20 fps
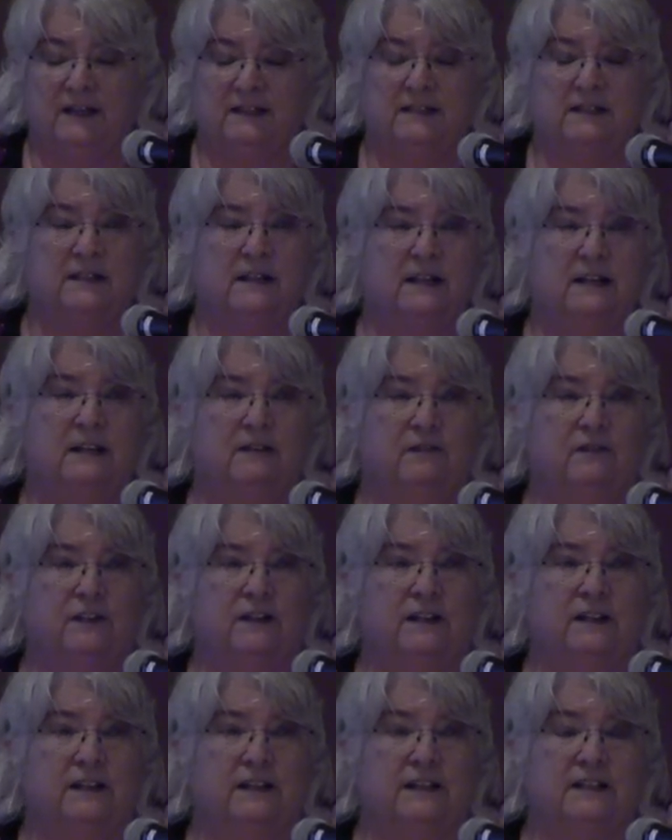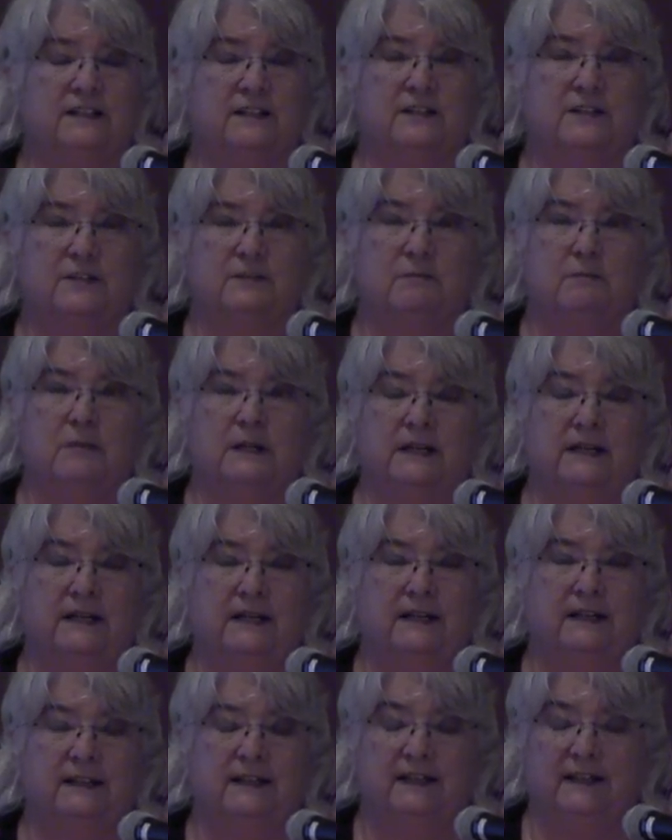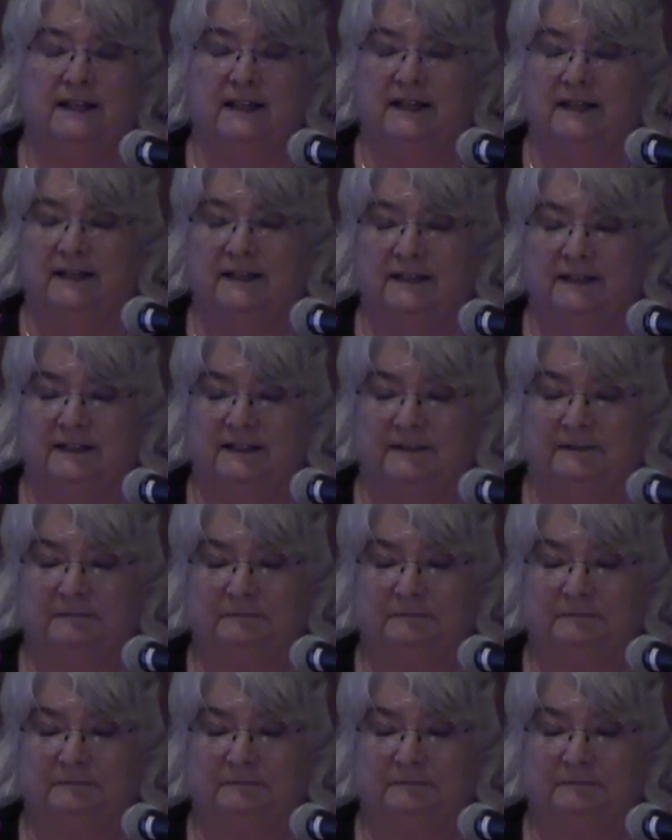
isn't any fun unless there's money at the end.